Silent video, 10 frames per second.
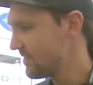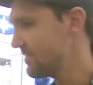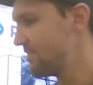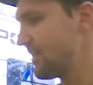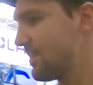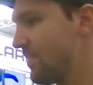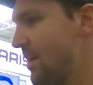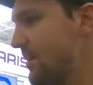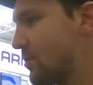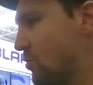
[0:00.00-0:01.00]
They've done a
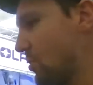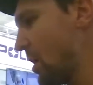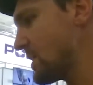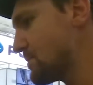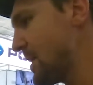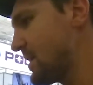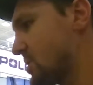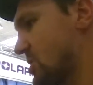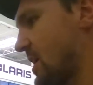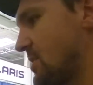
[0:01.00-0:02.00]
lot of cool cosmetic
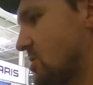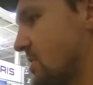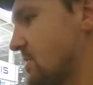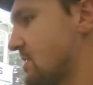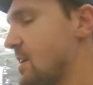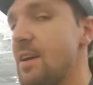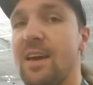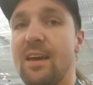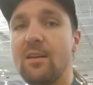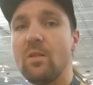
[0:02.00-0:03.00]
changes
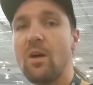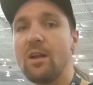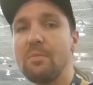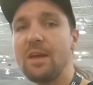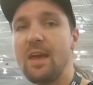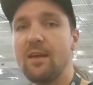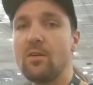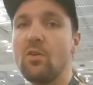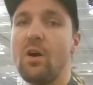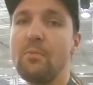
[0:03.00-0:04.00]
and a lot of
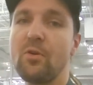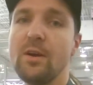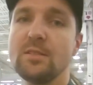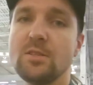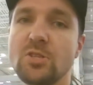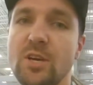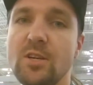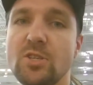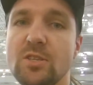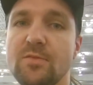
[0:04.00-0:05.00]
mechanical upgrades and
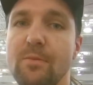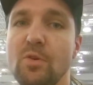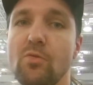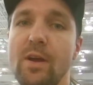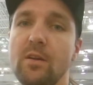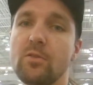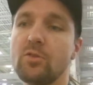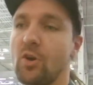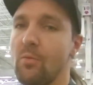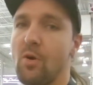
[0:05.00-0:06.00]
changes from the regular
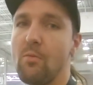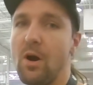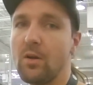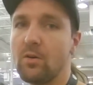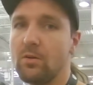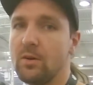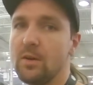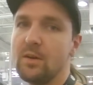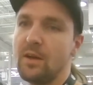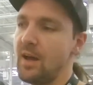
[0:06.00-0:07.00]
turbo model.
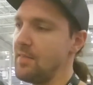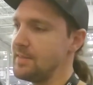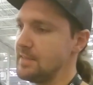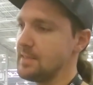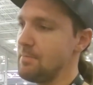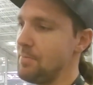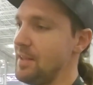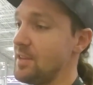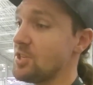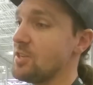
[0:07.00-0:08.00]
Uh, this is
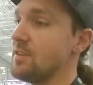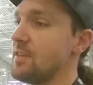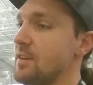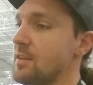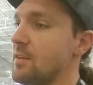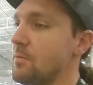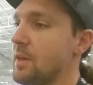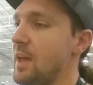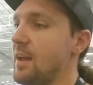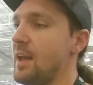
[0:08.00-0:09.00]
competition to the, the
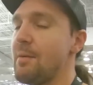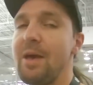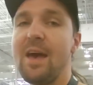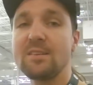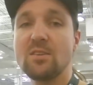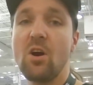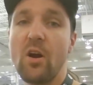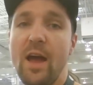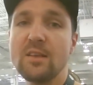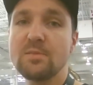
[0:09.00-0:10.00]
Can-Am
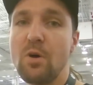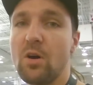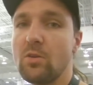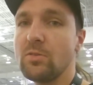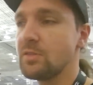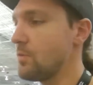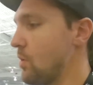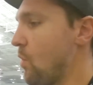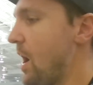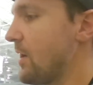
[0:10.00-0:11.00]
XRS model, so
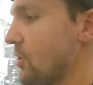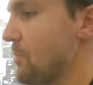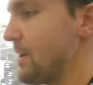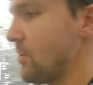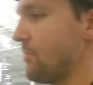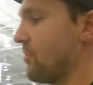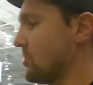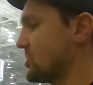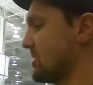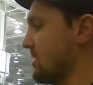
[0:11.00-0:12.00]
the wider, bigger
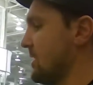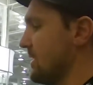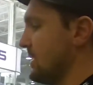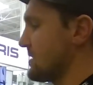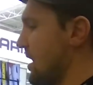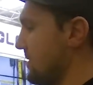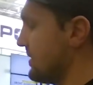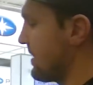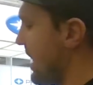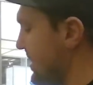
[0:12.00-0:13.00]
version. It's got
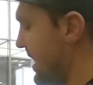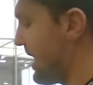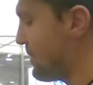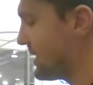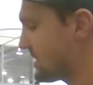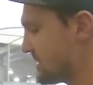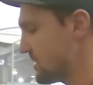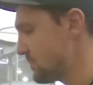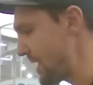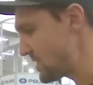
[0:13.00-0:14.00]
the dynamic
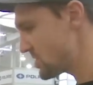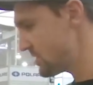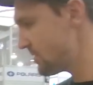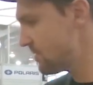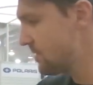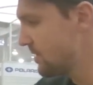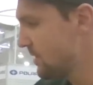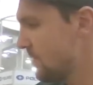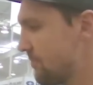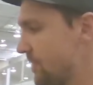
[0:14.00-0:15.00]
suspension
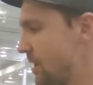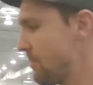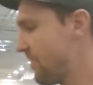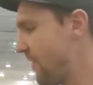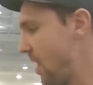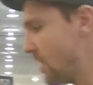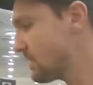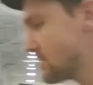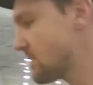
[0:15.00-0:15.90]
from Fox